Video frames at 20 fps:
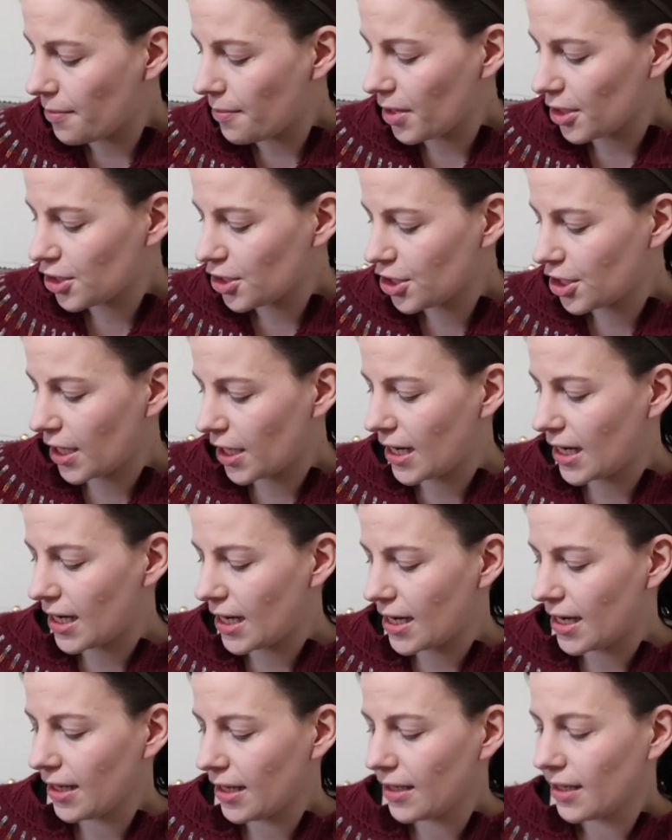
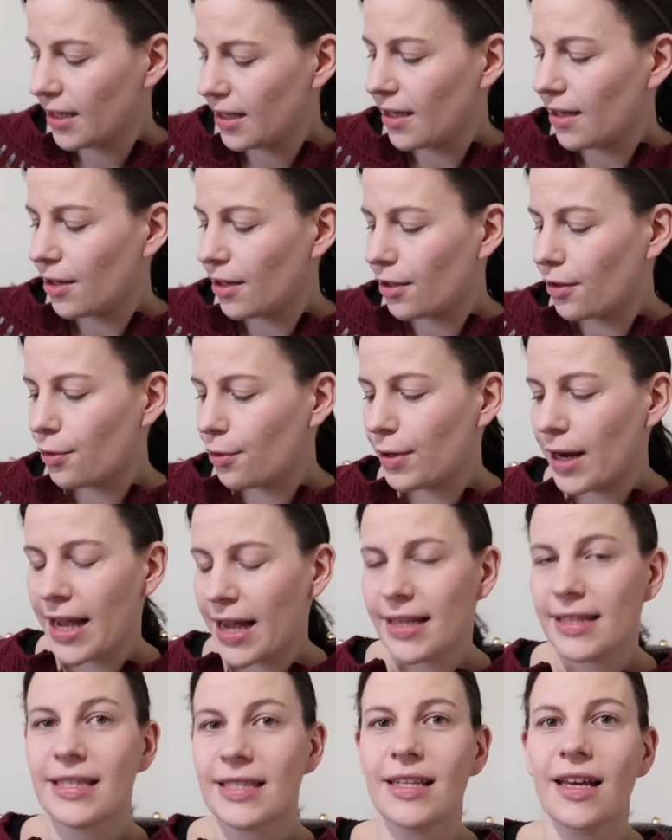She
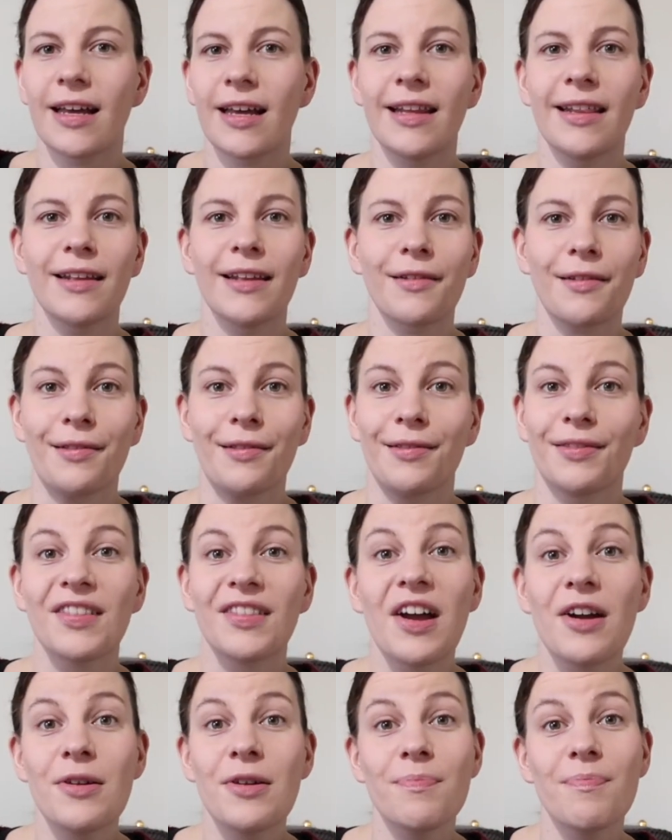creates little
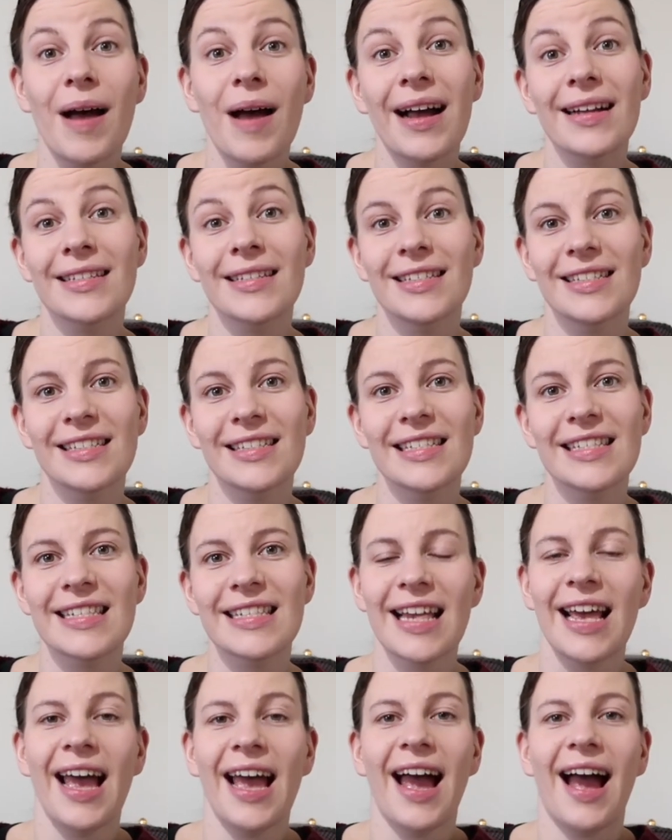gnome patterns,
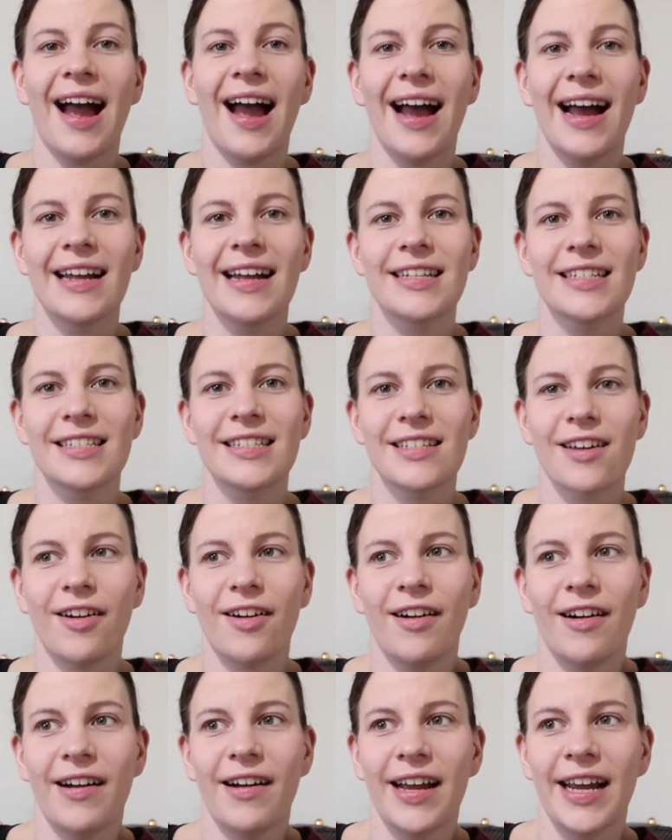and
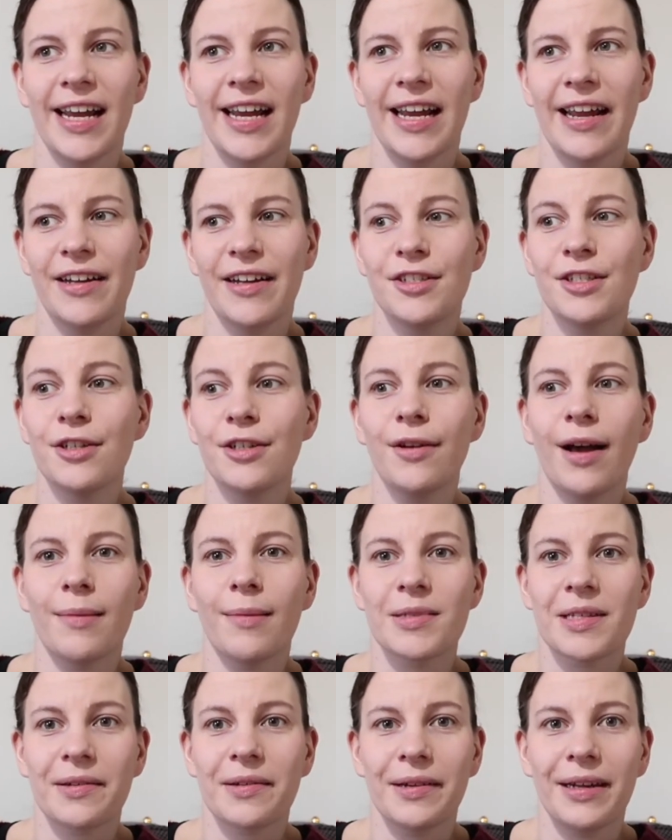I do
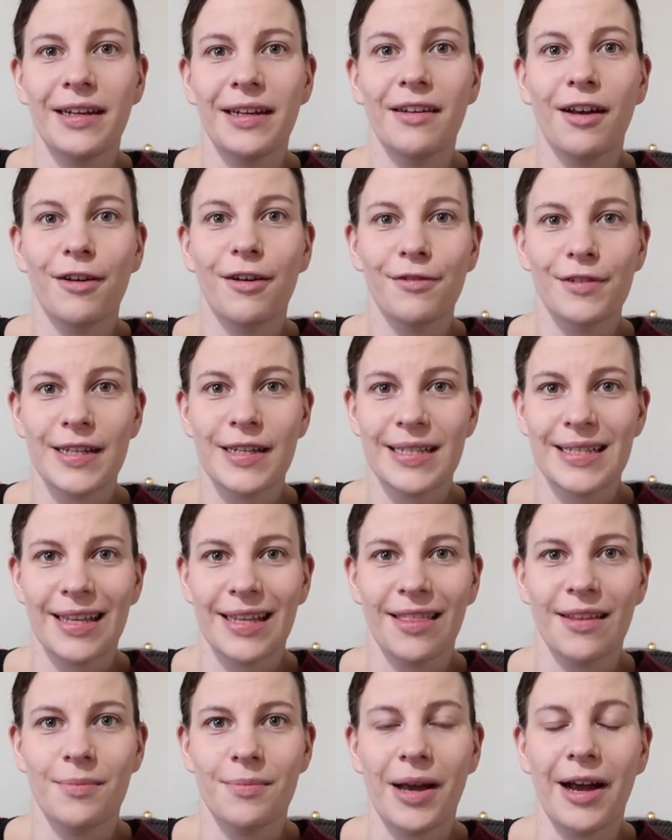absolutely love knitting
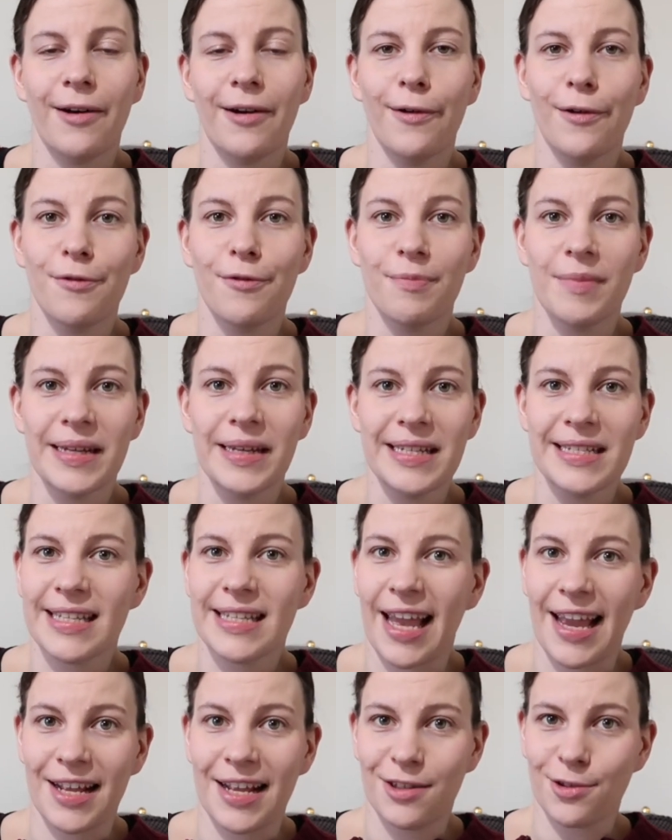them out of mini
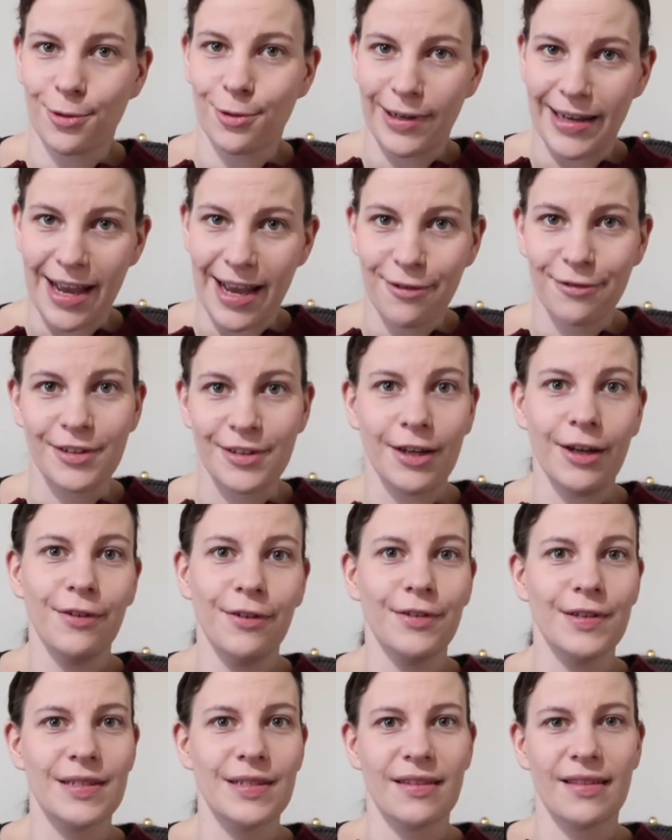skeins or
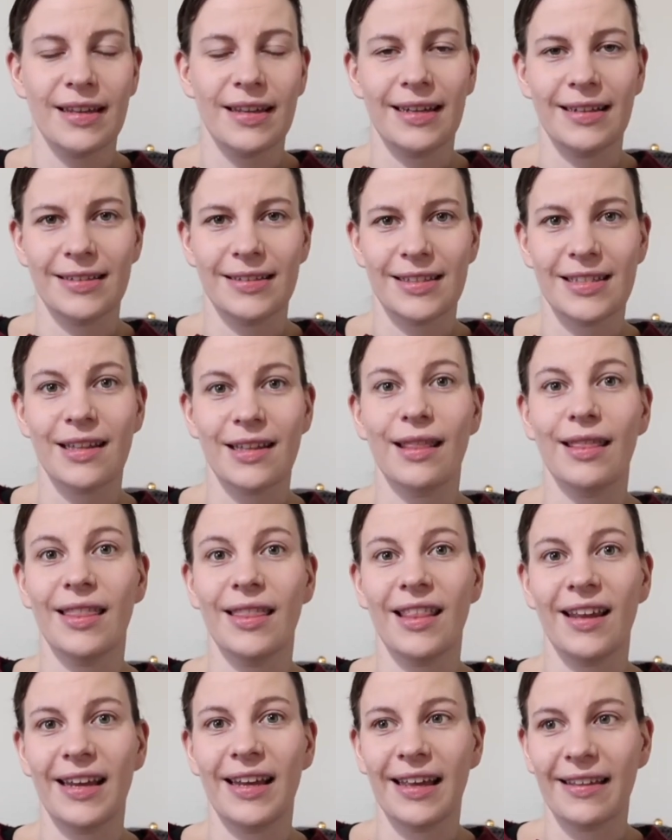leftovers and things
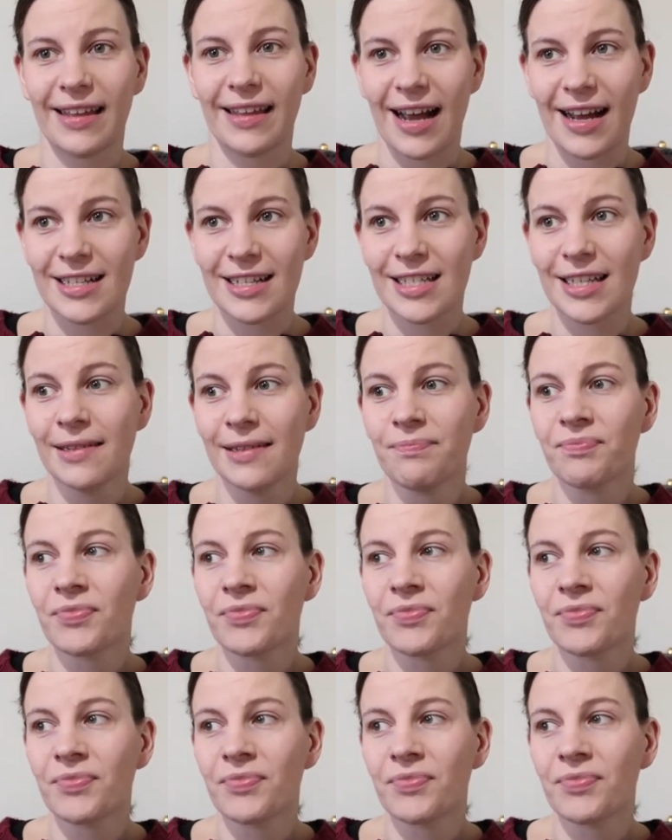like that.